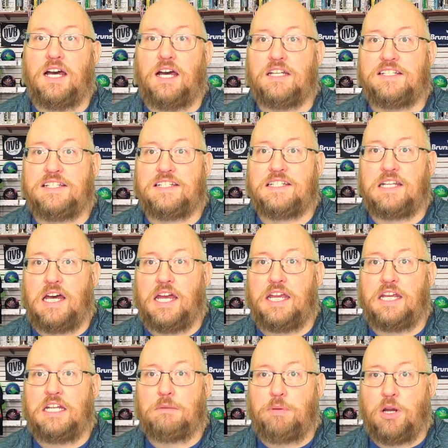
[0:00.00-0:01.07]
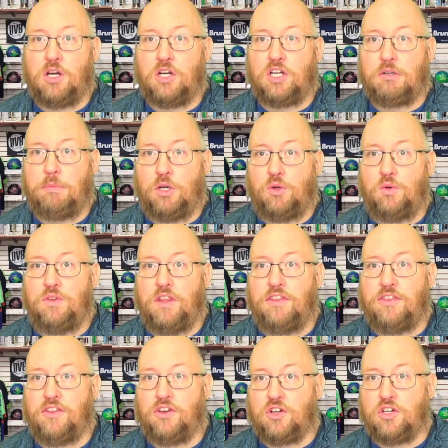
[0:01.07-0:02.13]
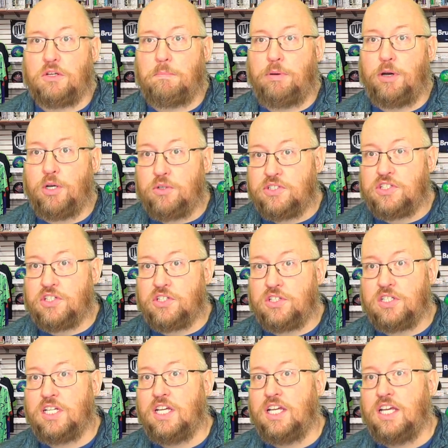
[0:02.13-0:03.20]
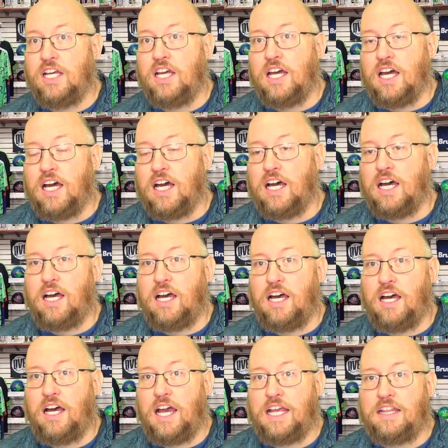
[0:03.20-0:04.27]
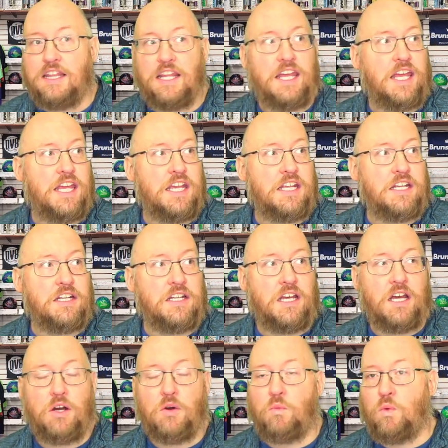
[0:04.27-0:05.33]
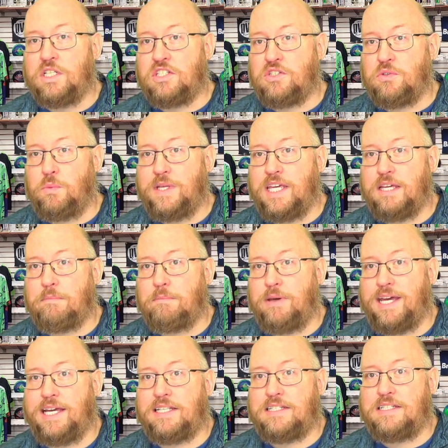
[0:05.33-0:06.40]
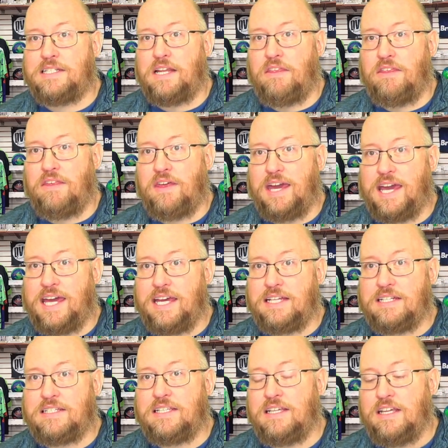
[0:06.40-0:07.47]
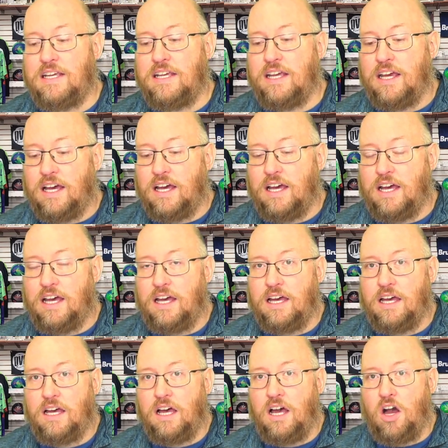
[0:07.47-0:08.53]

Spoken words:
signed Parker Bone III poster. And then once we get past that, on